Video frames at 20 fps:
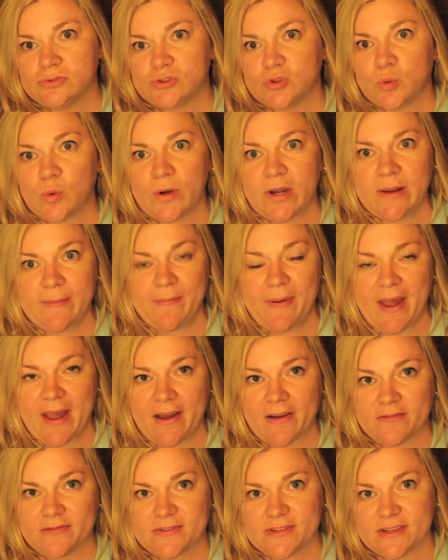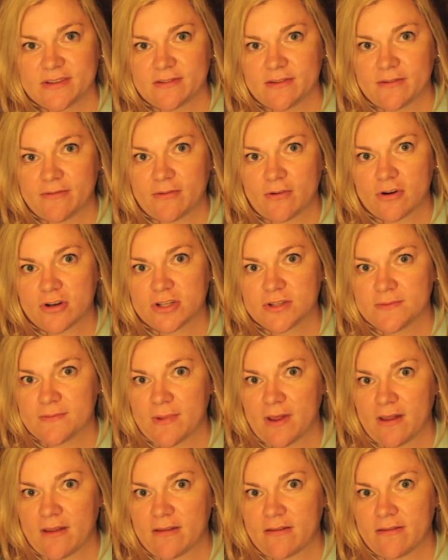20 pounds in the first
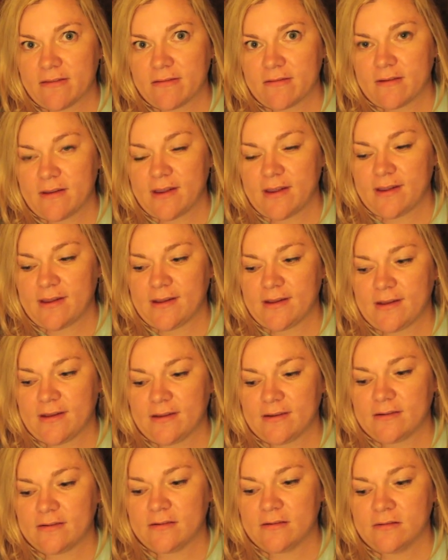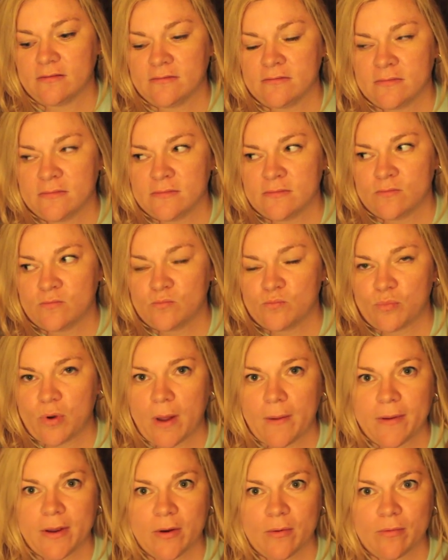month, and
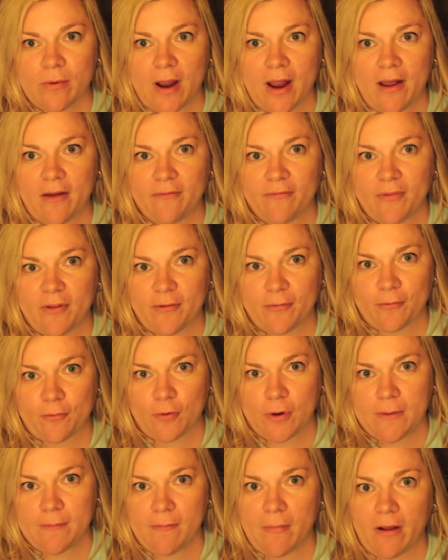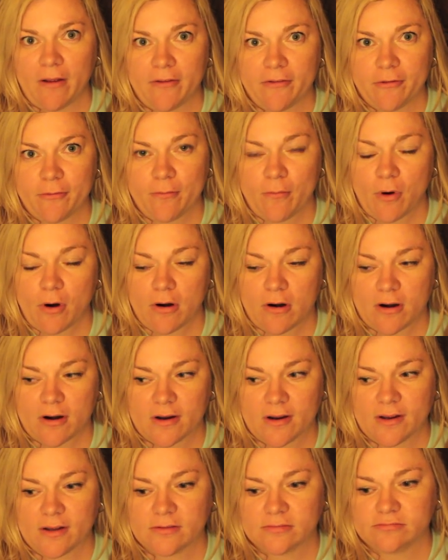probably around the 3 month
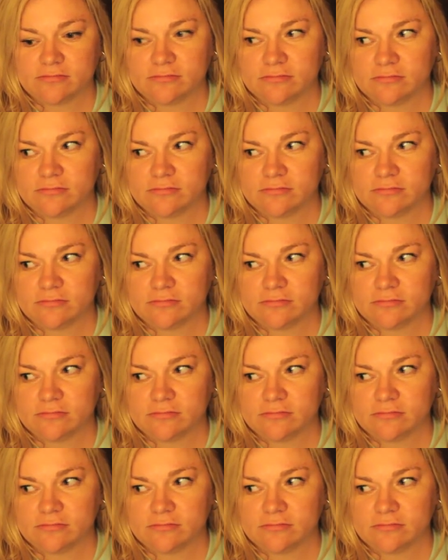mark,